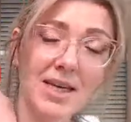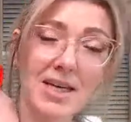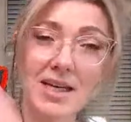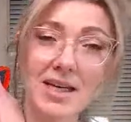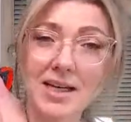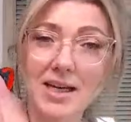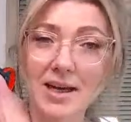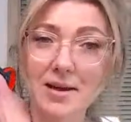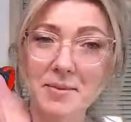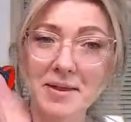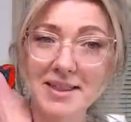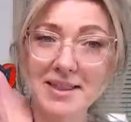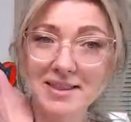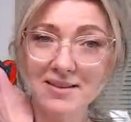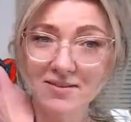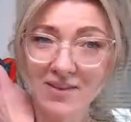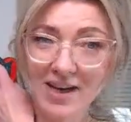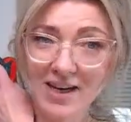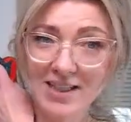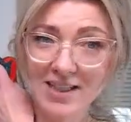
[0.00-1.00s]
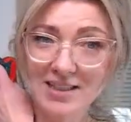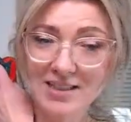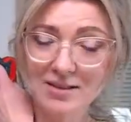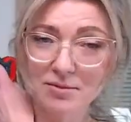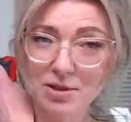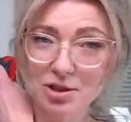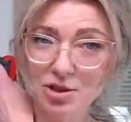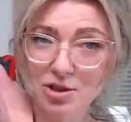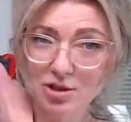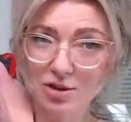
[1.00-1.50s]
a gaming device,
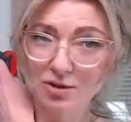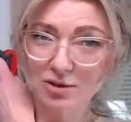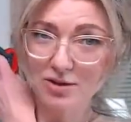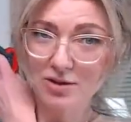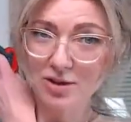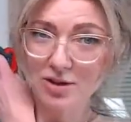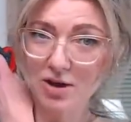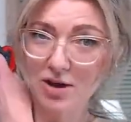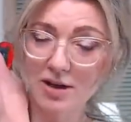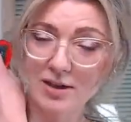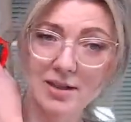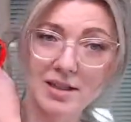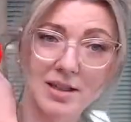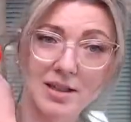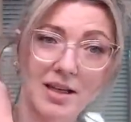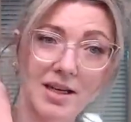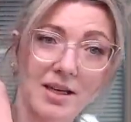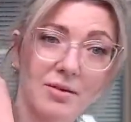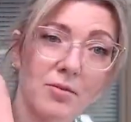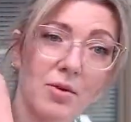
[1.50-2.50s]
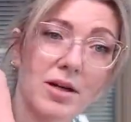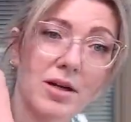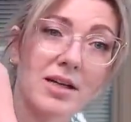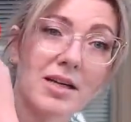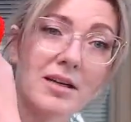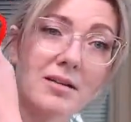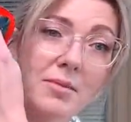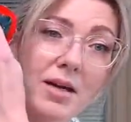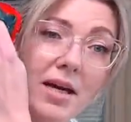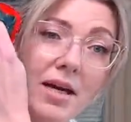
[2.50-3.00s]
which looks oddly like one
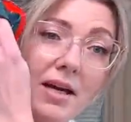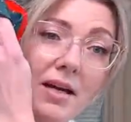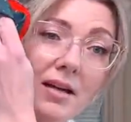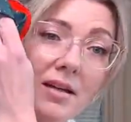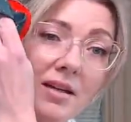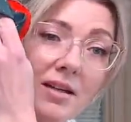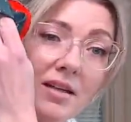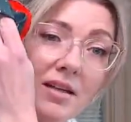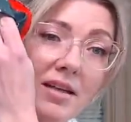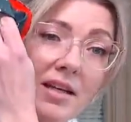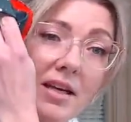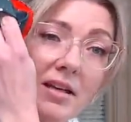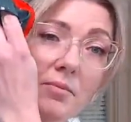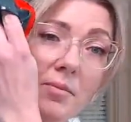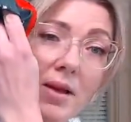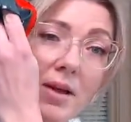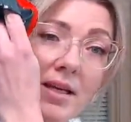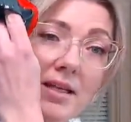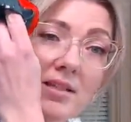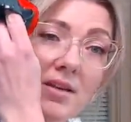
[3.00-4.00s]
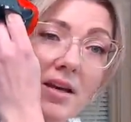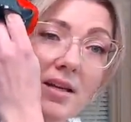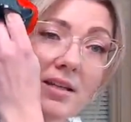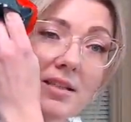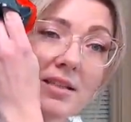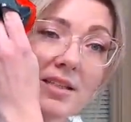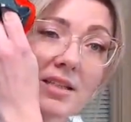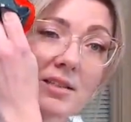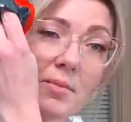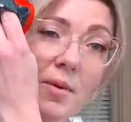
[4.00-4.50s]
that my kid plays on.
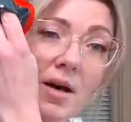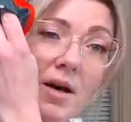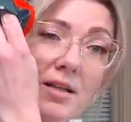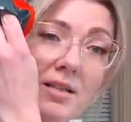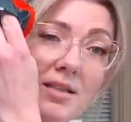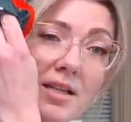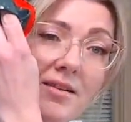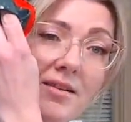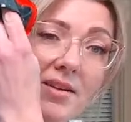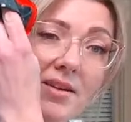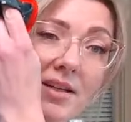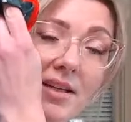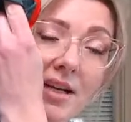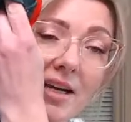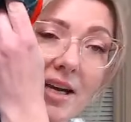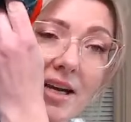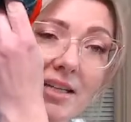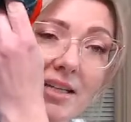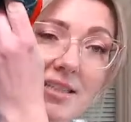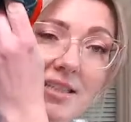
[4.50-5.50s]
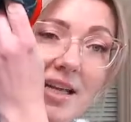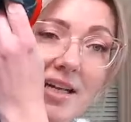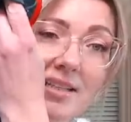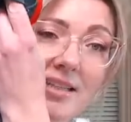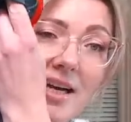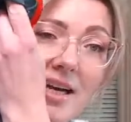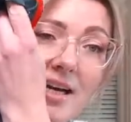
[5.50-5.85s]
It says boss level, and it has that